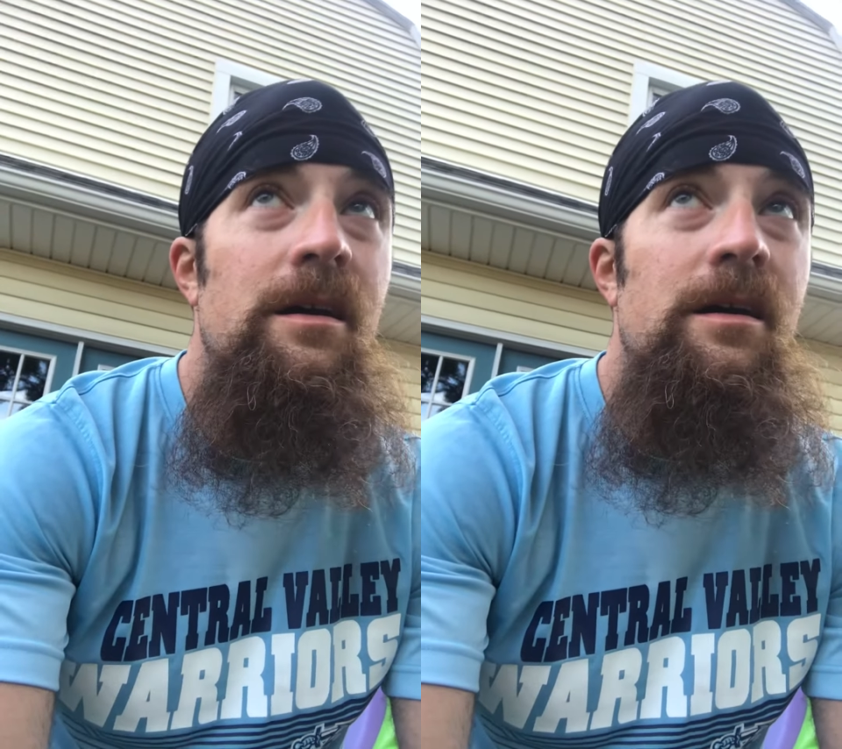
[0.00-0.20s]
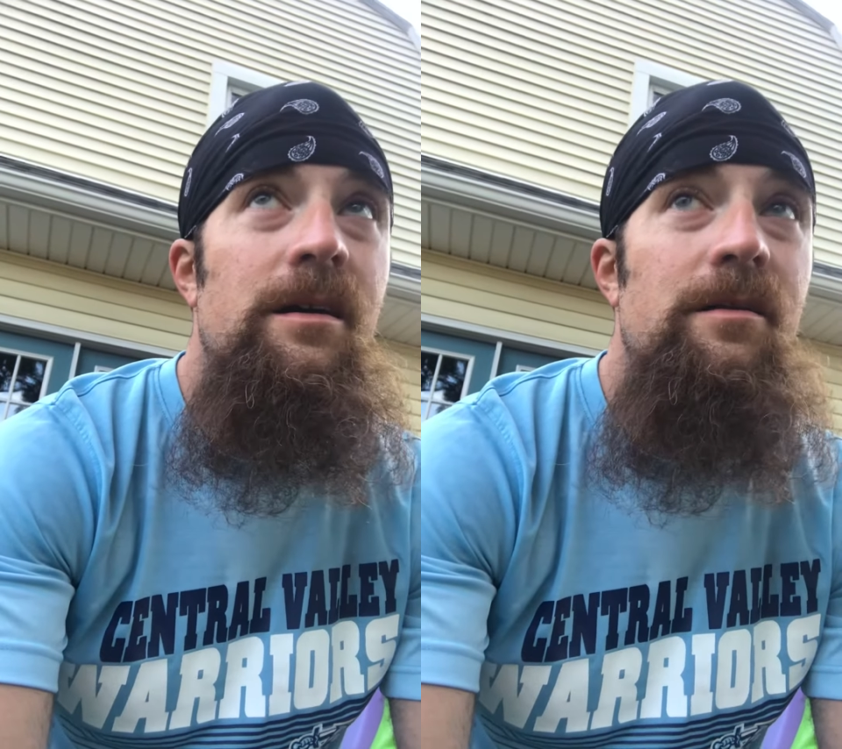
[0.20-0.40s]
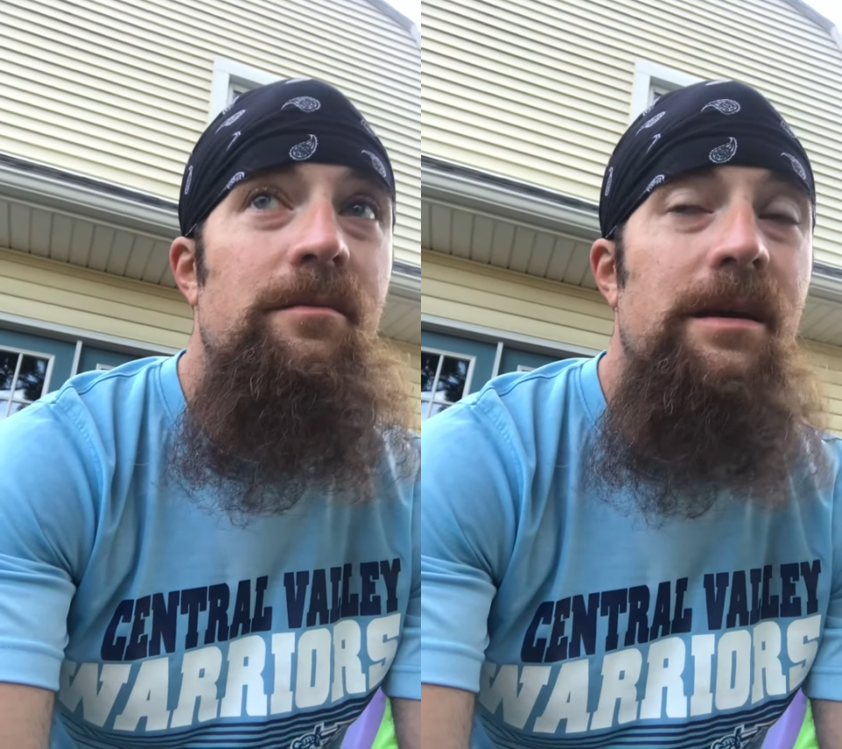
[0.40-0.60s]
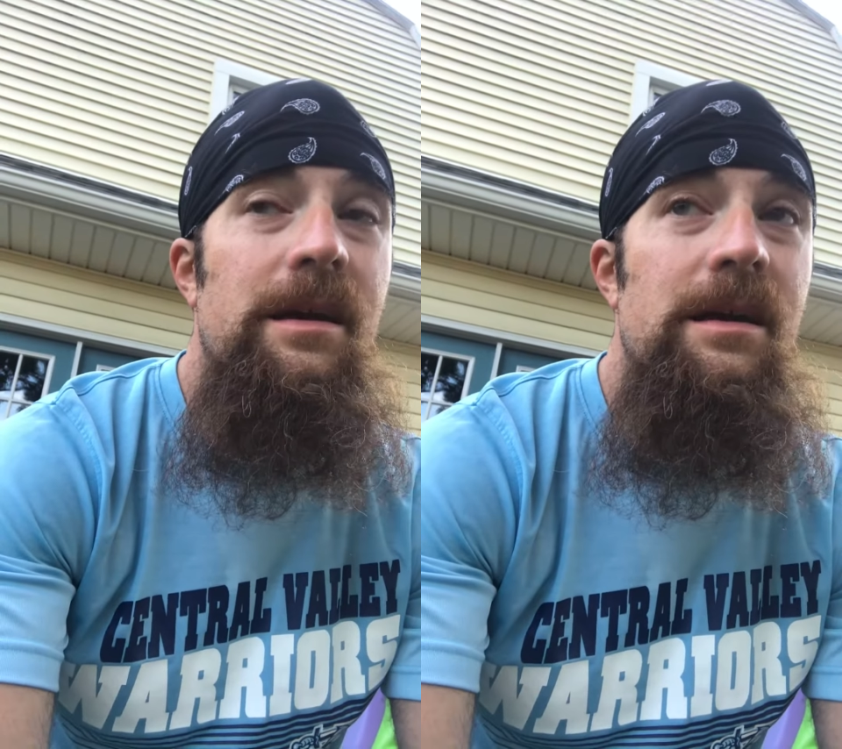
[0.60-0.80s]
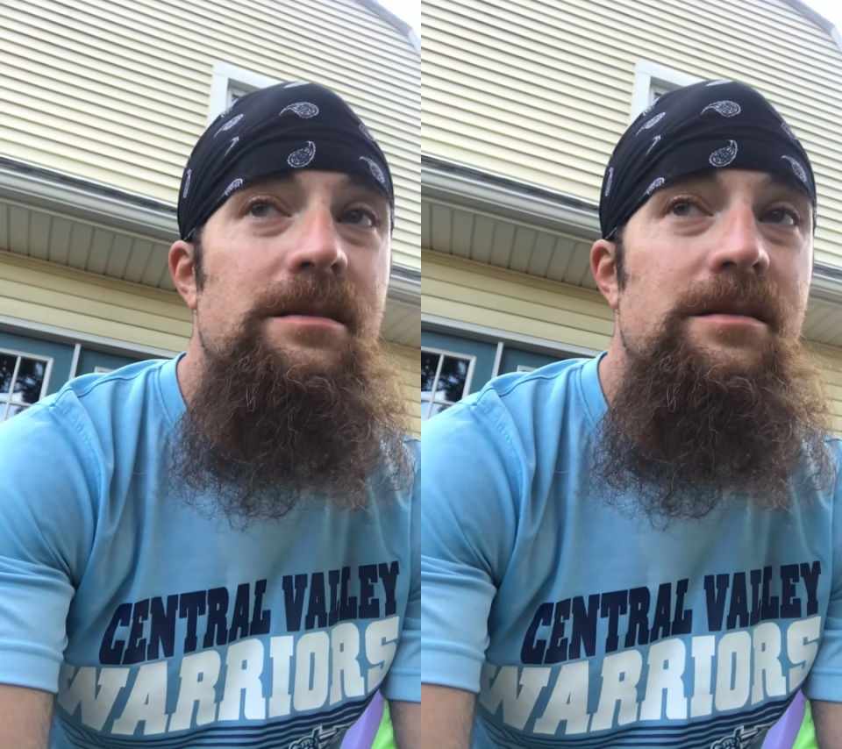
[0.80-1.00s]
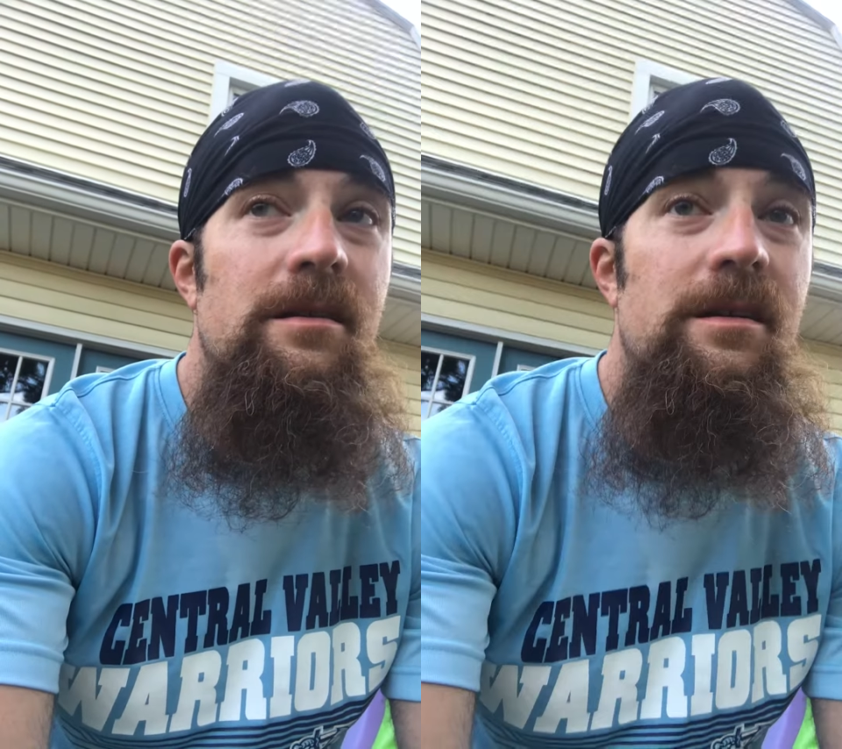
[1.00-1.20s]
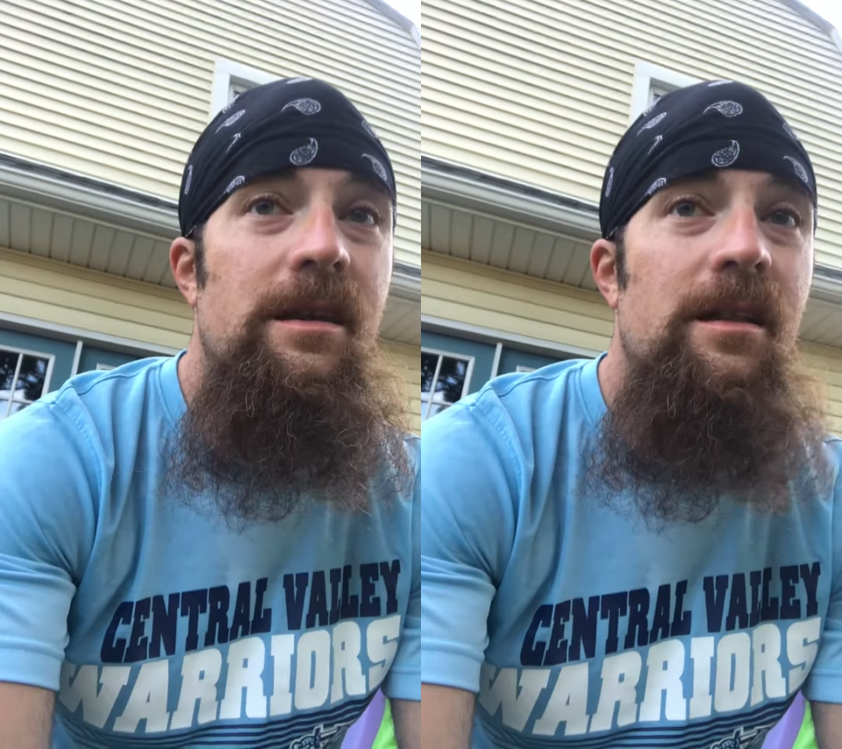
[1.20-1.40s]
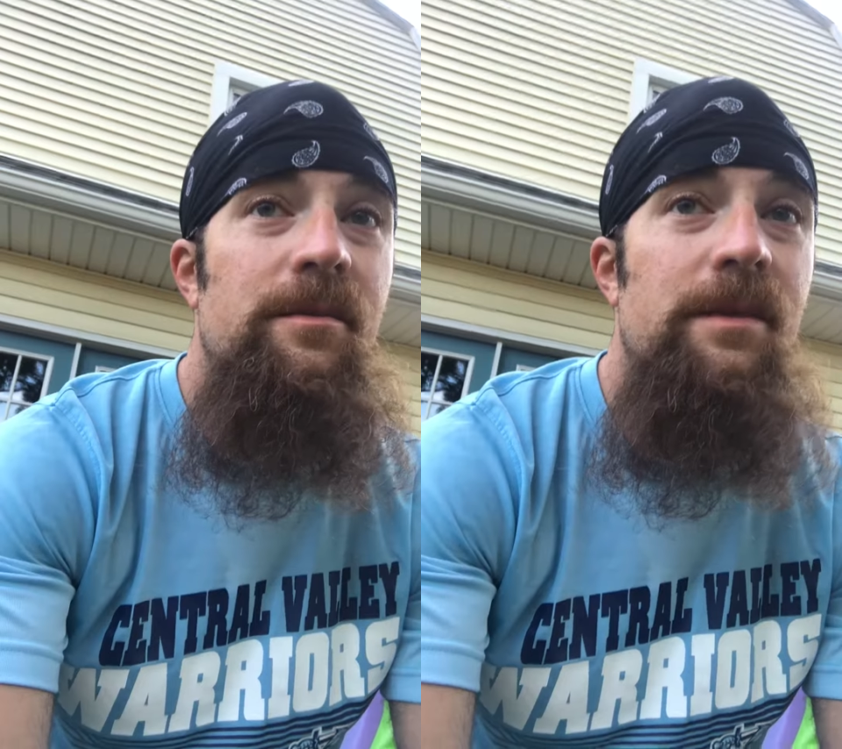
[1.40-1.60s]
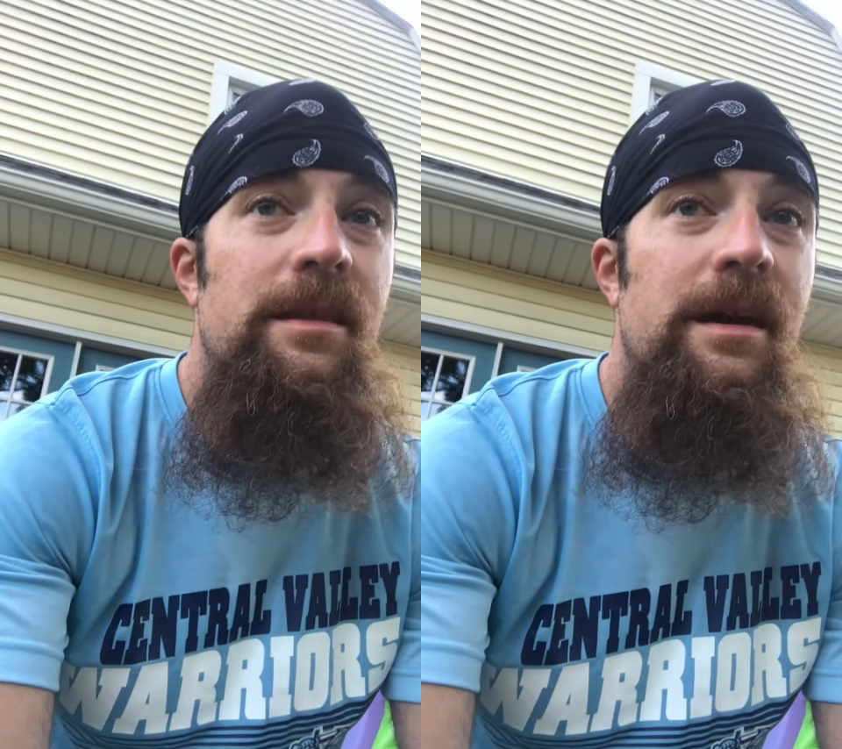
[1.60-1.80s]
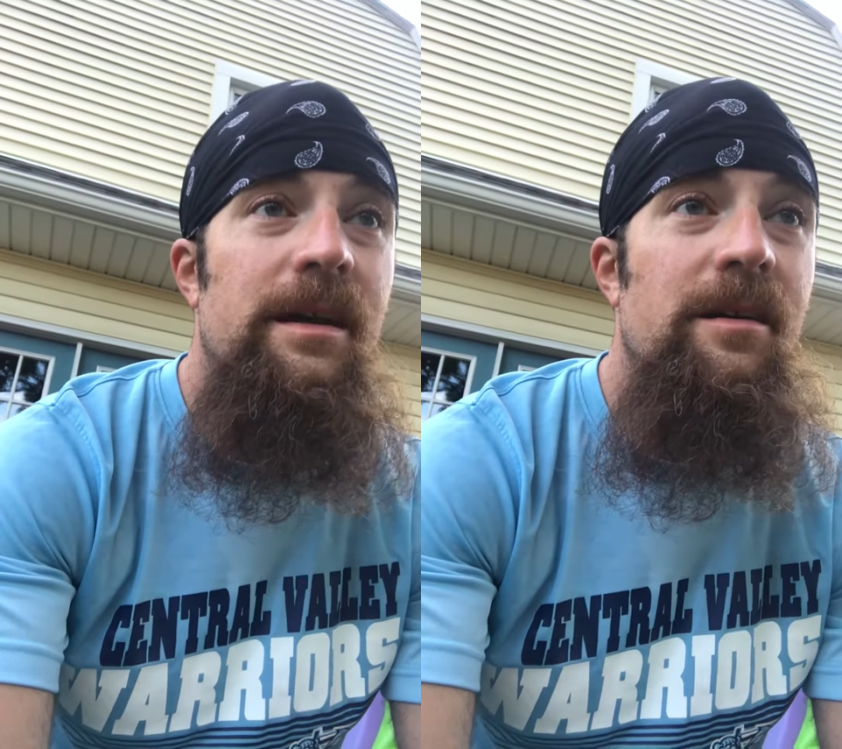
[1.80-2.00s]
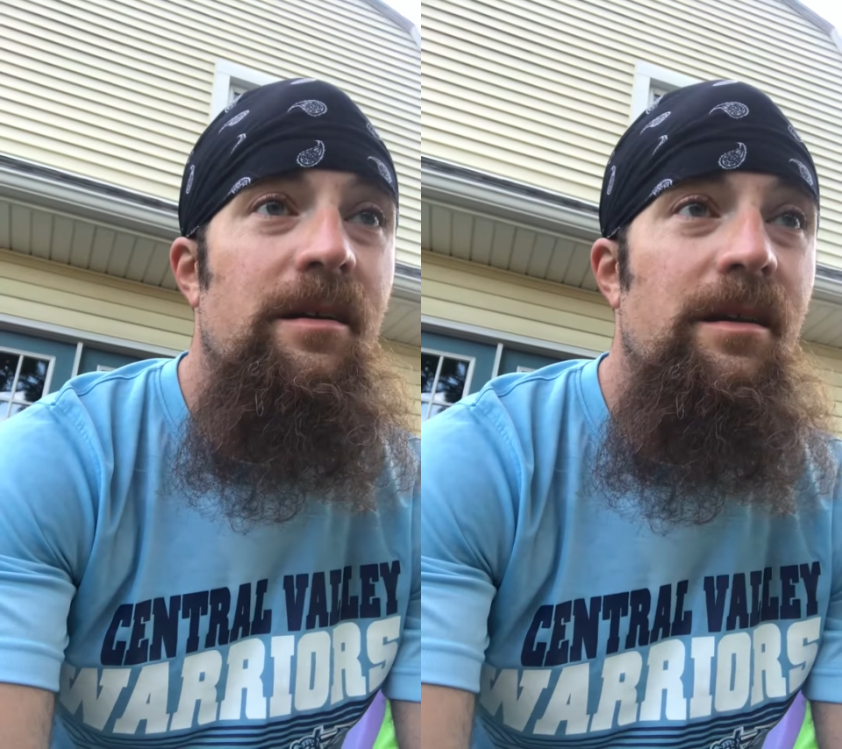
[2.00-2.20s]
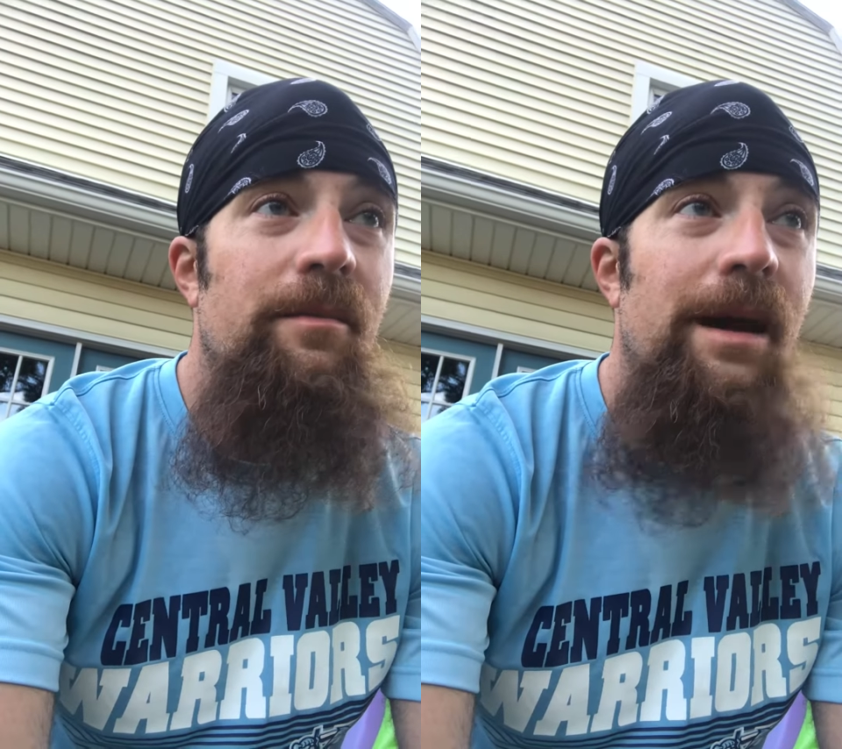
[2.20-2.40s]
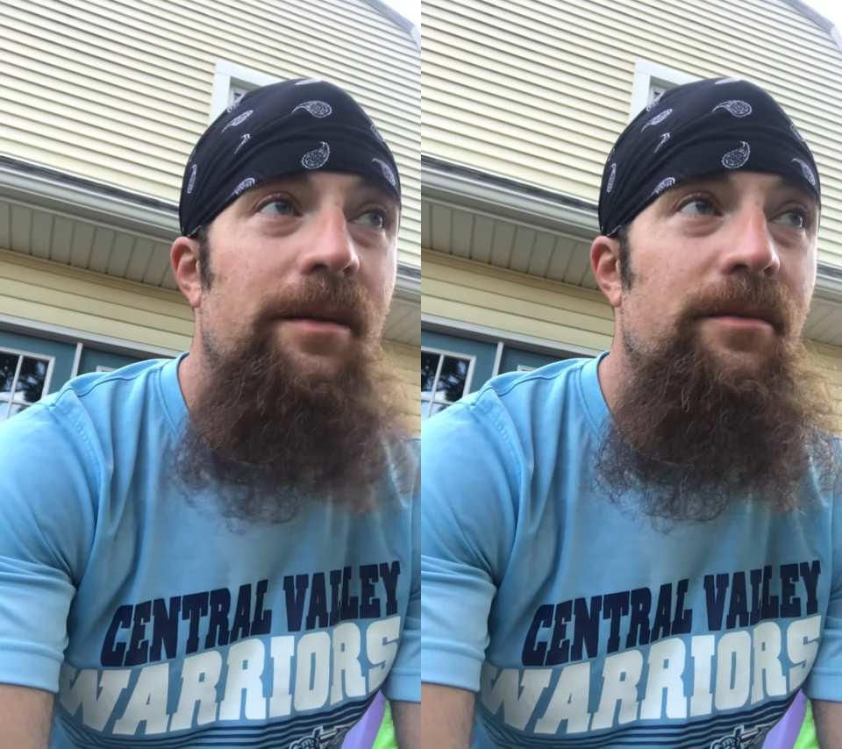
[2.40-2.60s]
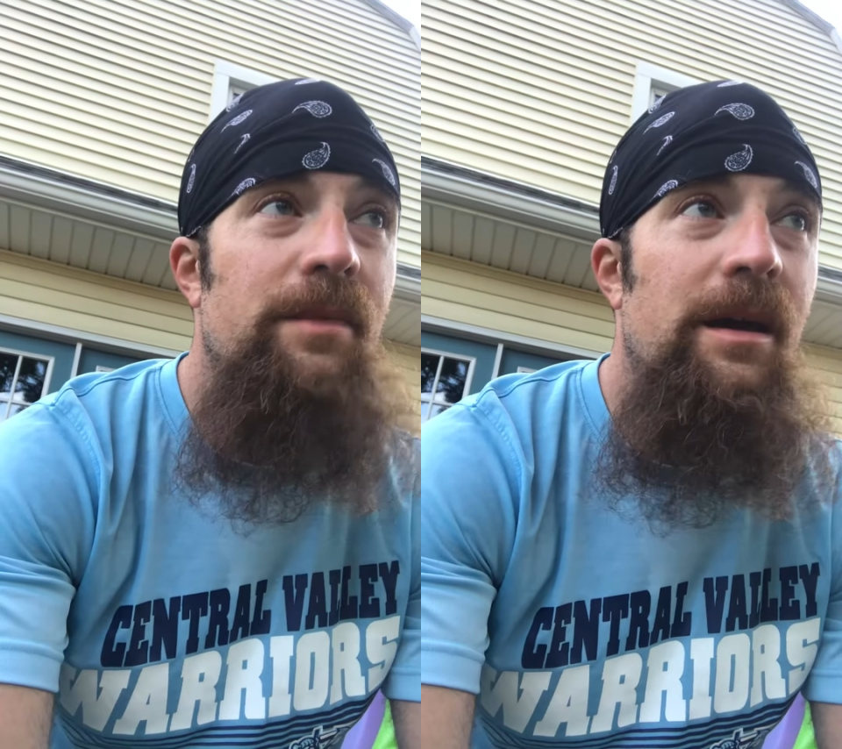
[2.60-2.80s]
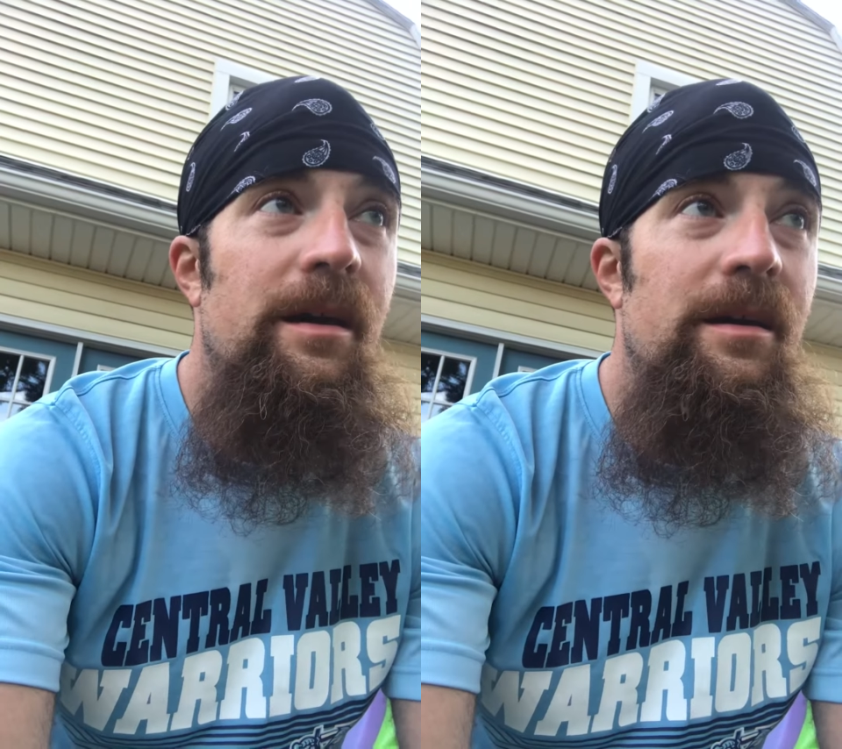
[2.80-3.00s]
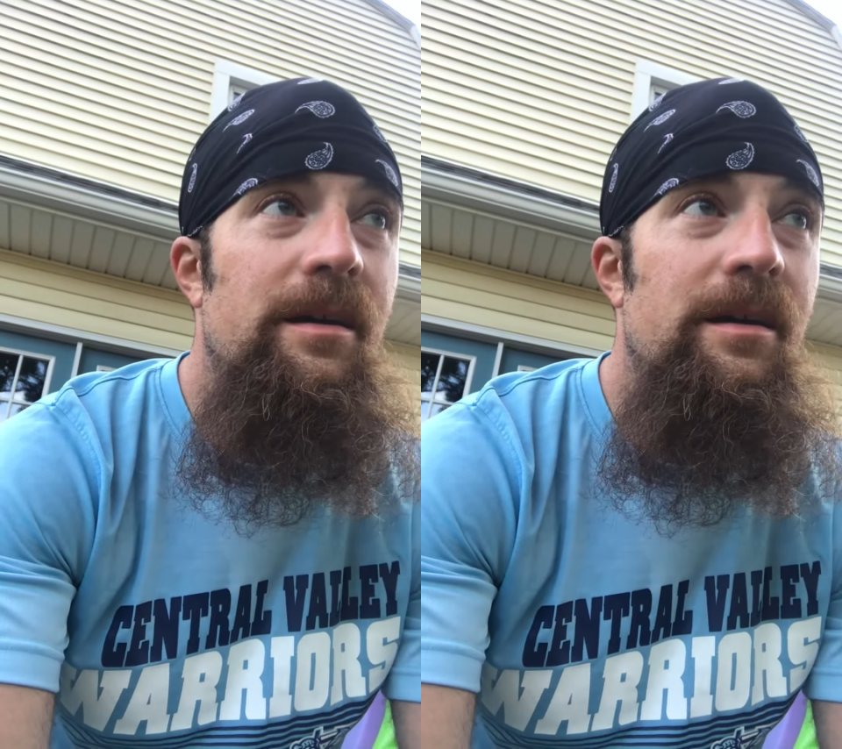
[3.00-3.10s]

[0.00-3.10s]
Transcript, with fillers: um, my gut started telling me that I hadn't gone to the bathroom yet